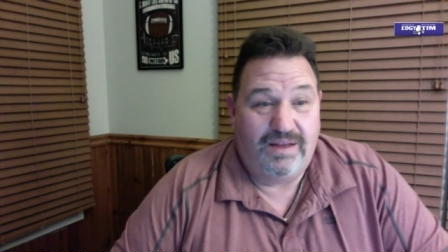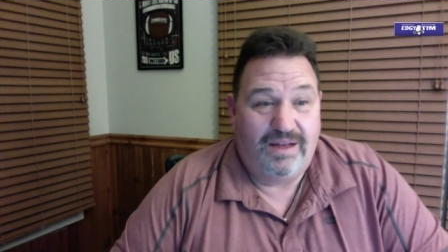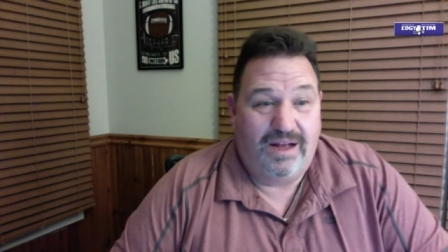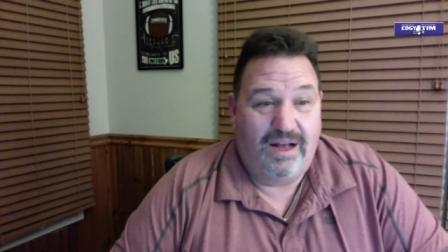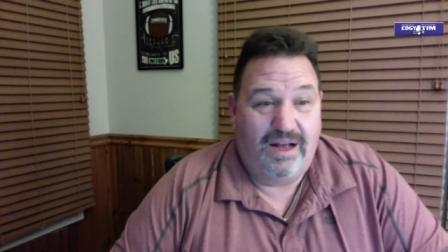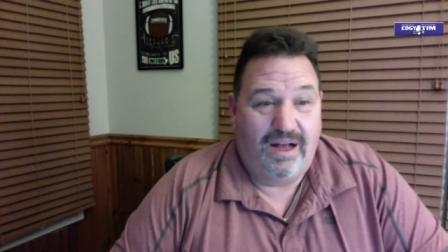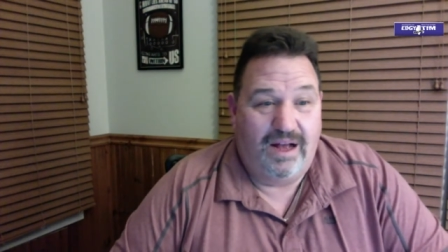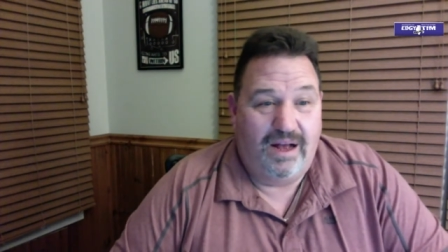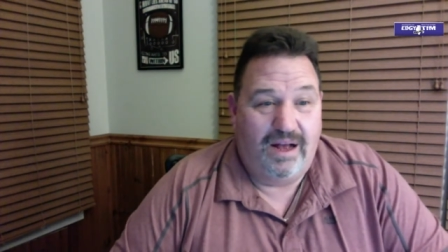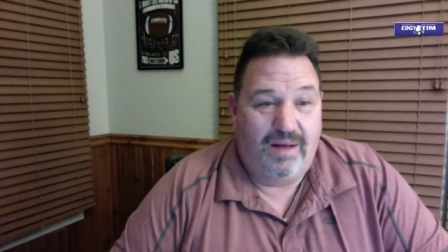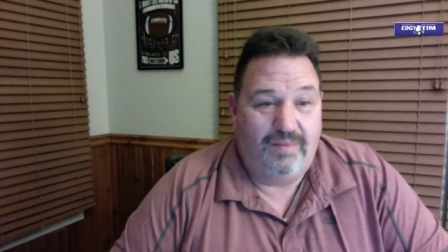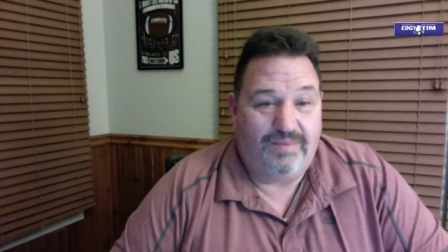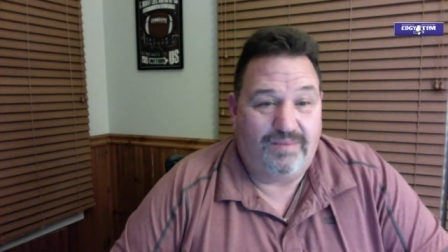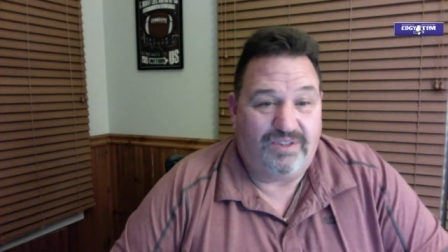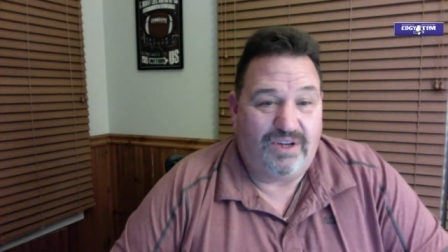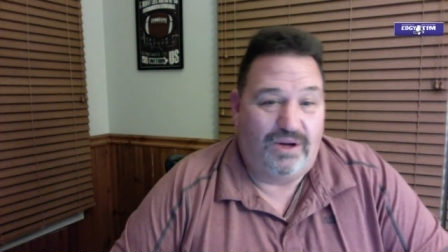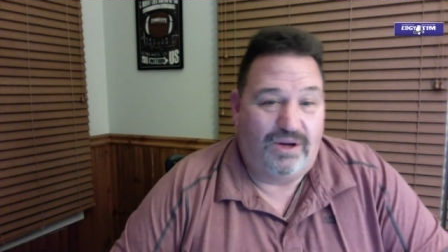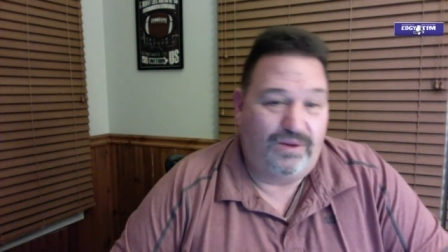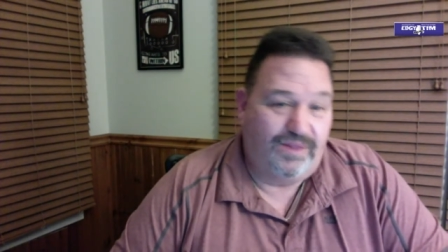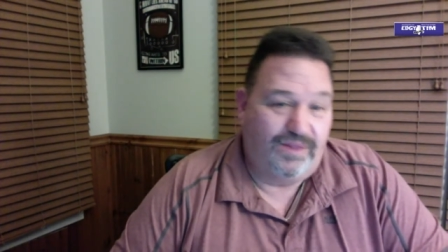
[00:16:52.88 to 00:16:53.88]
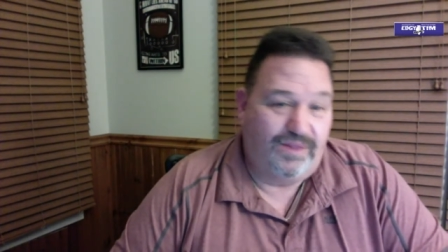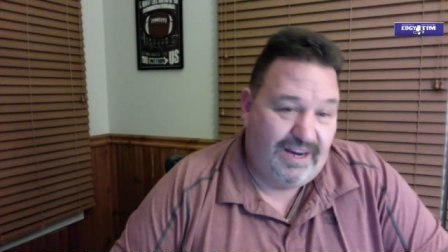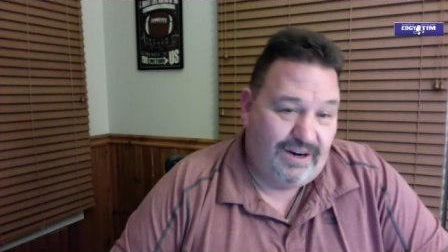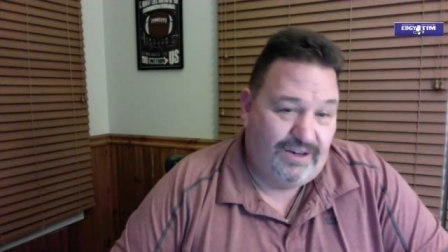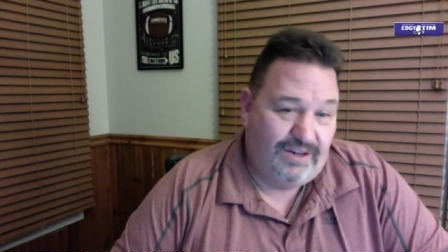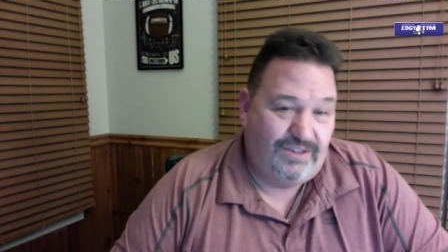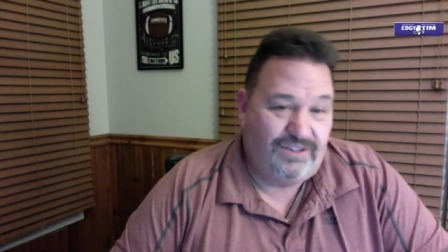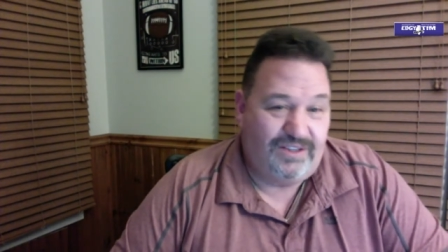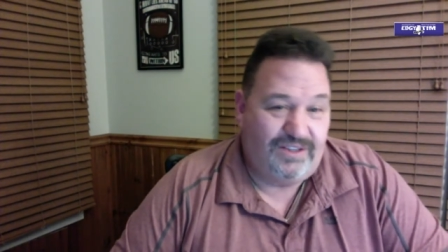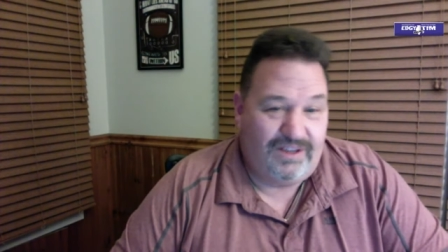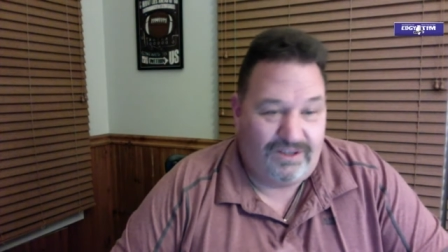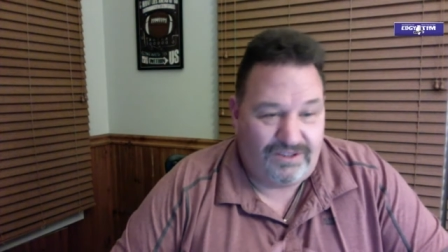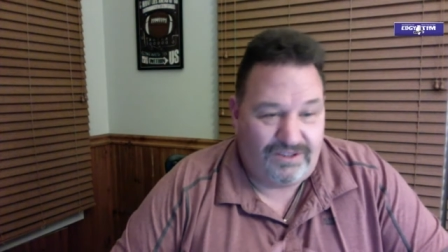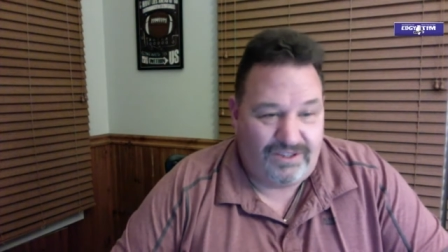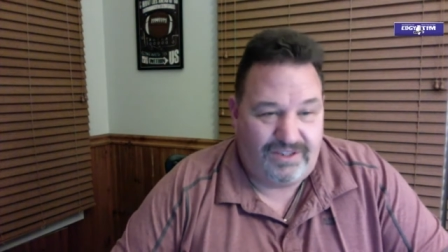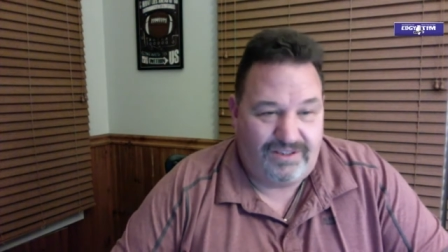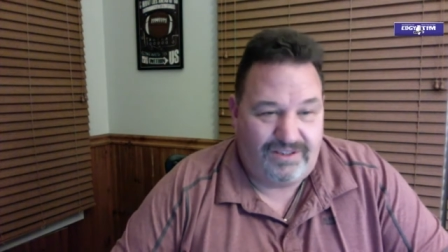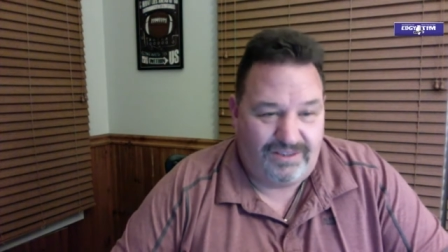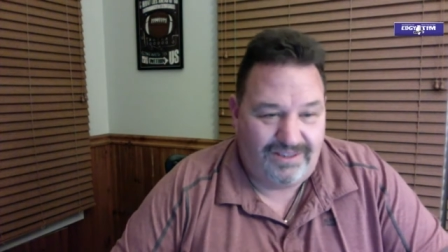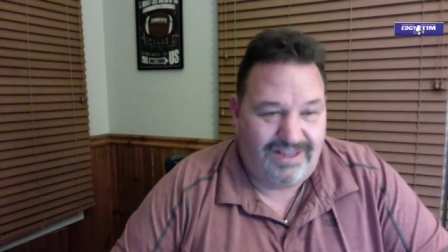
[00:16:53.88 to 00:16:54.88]
Um, so there's there's
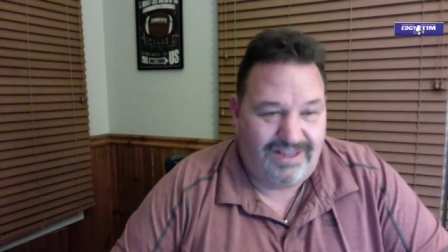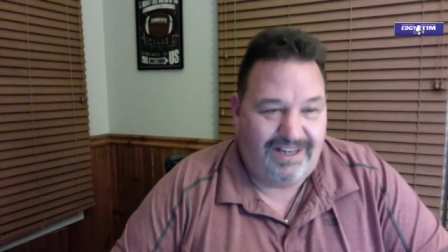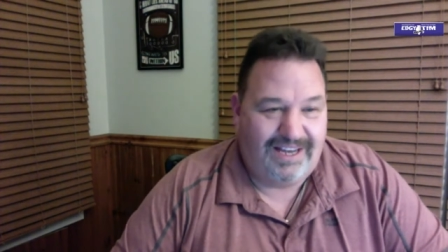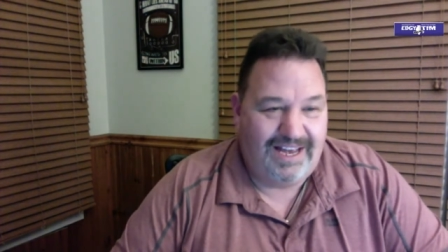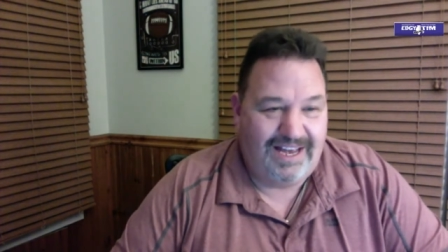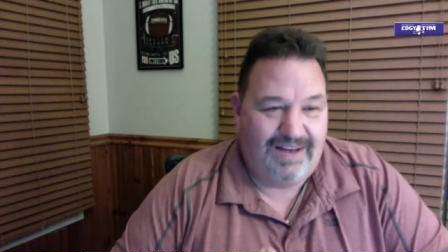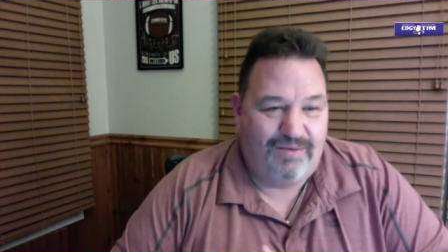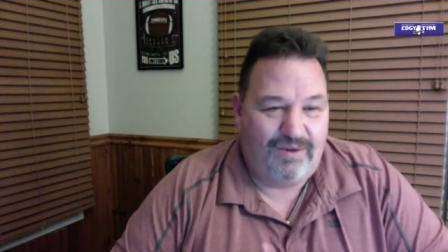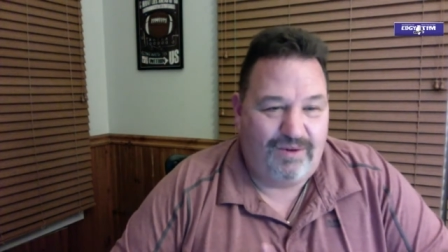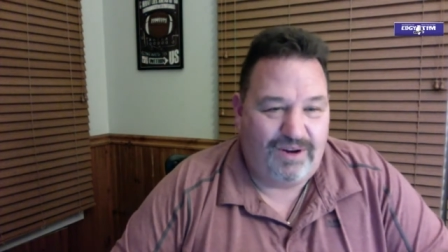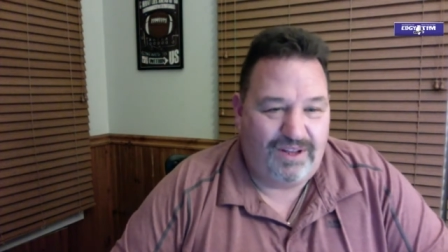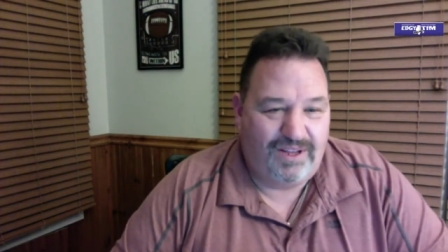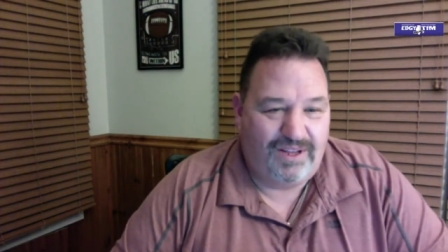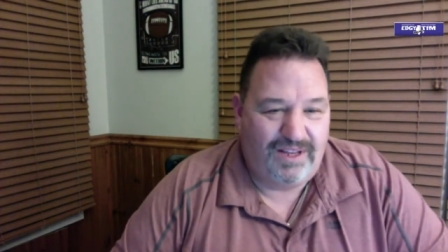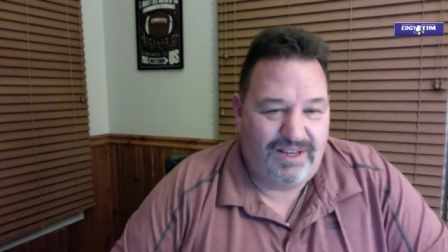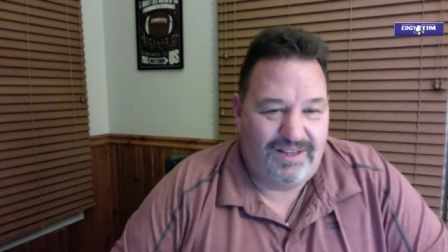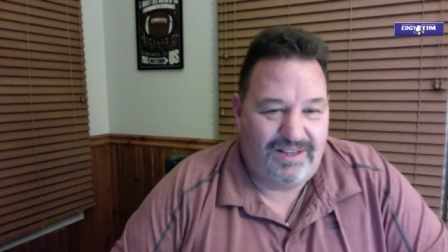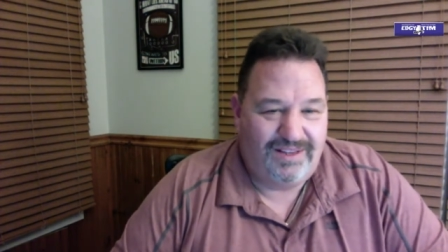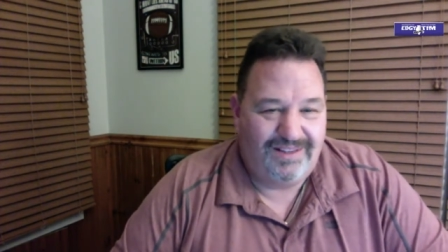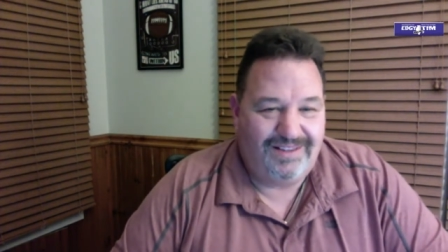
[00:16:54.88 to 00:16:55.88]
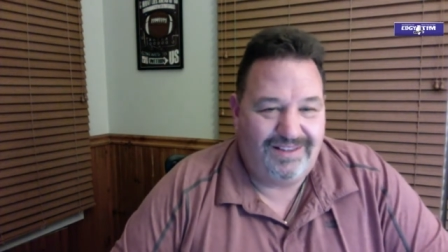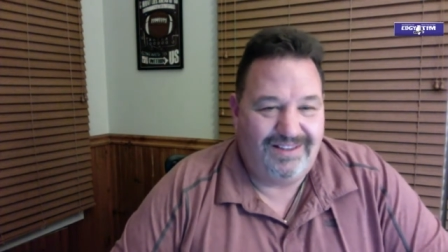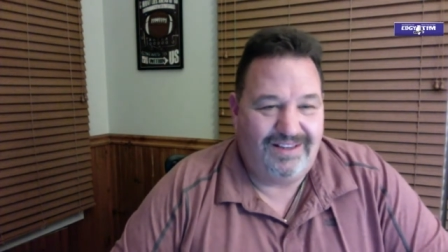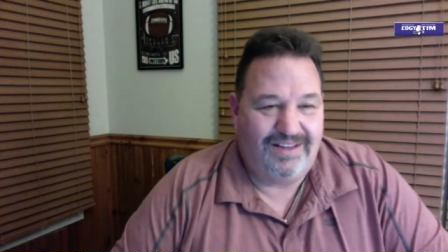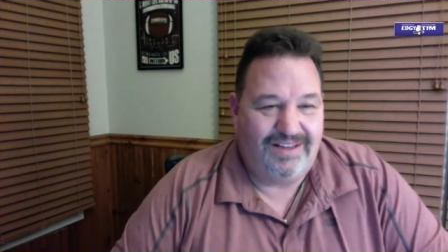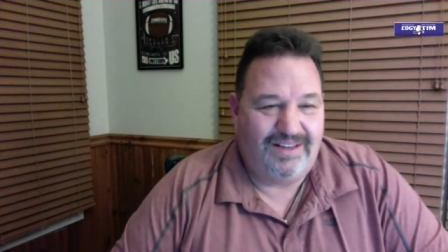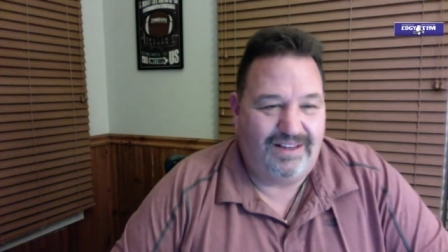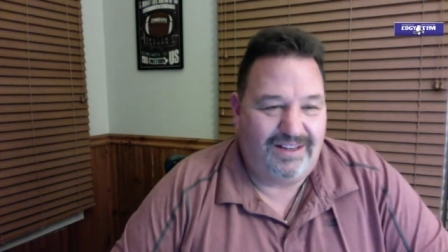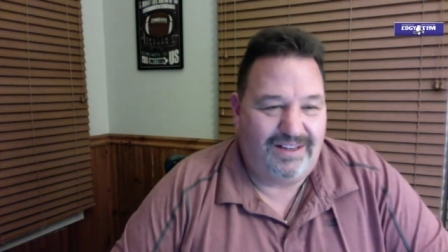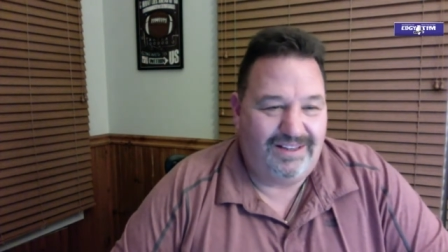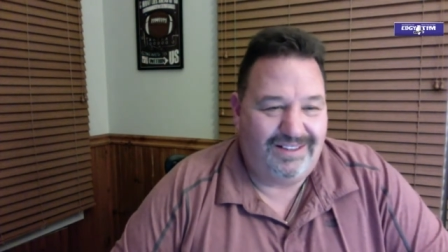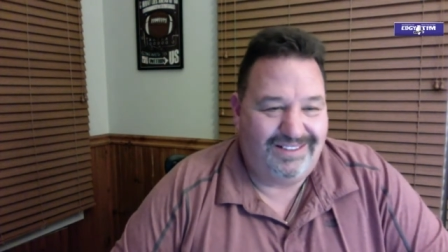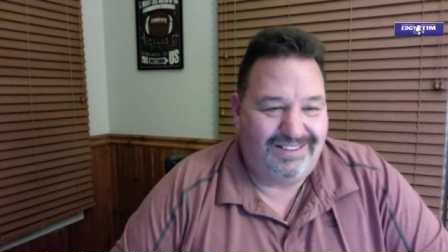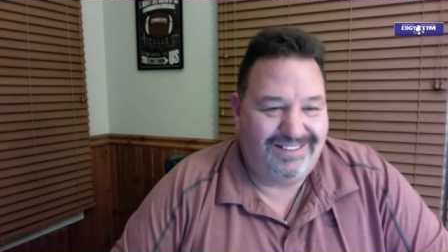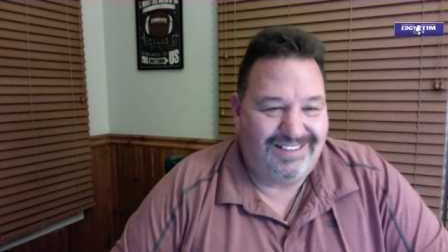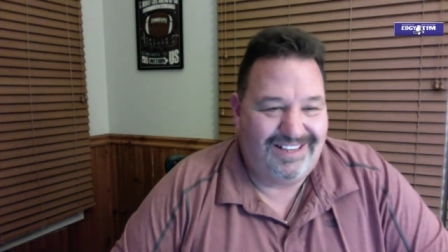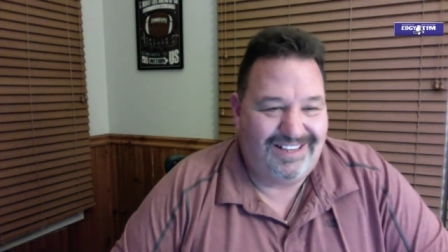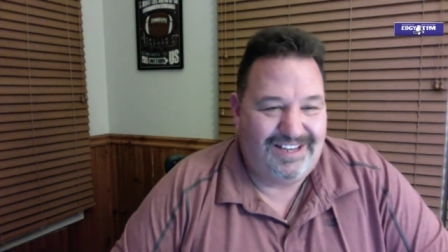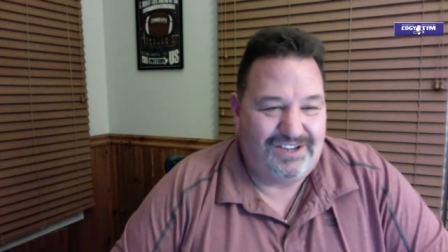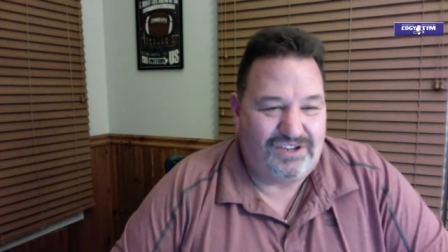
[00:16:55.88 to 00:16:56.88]
a, again one of the, the
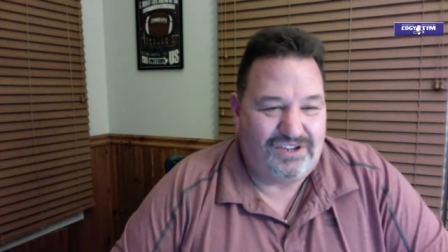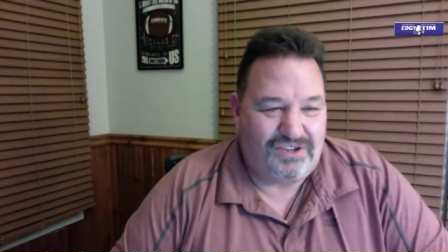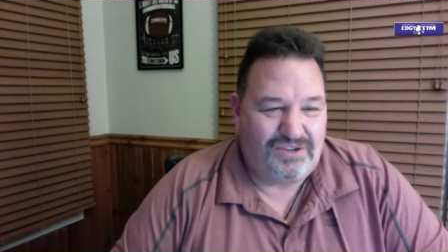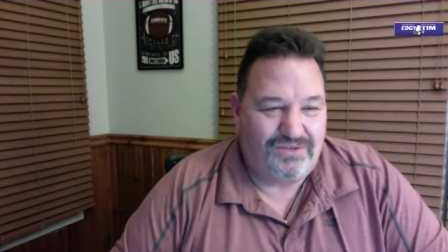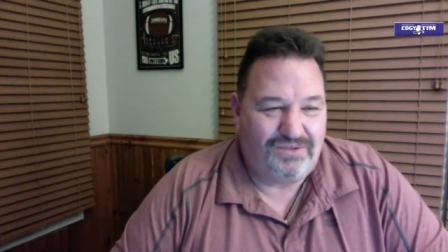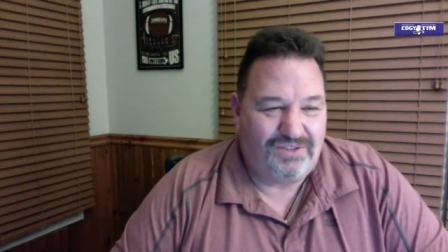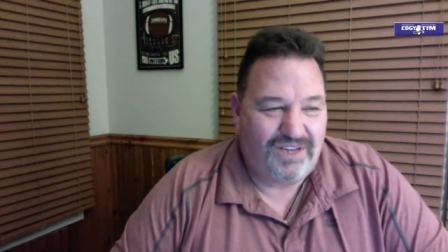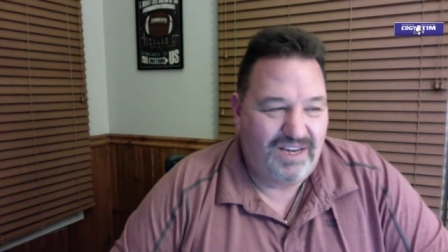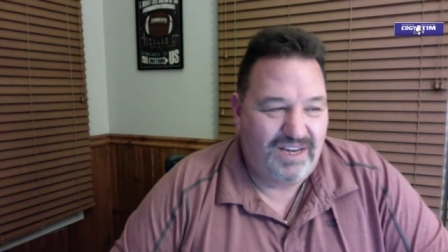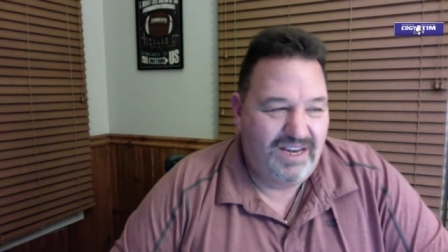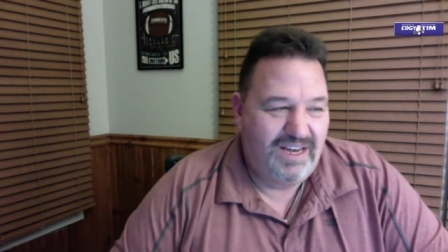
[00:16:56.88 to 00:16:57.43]
issues.